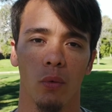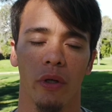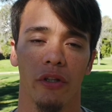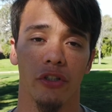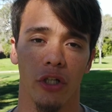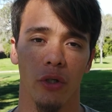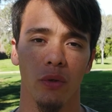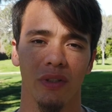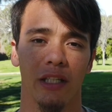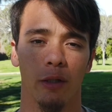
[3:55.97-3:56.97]
with your
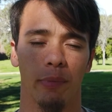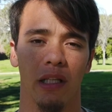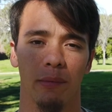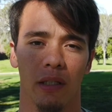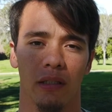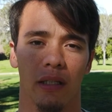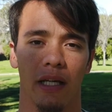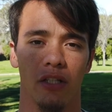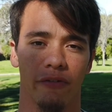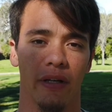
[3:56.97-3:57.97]
toes and your belly button
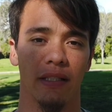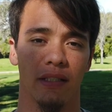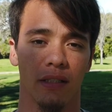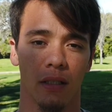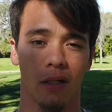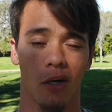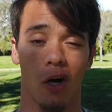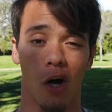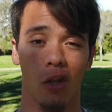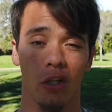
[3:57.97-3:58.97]
and your face,
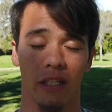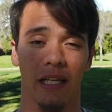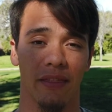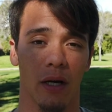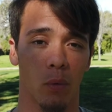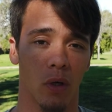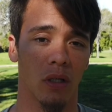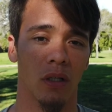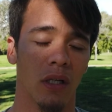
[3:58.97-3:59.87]
all looking at that wall.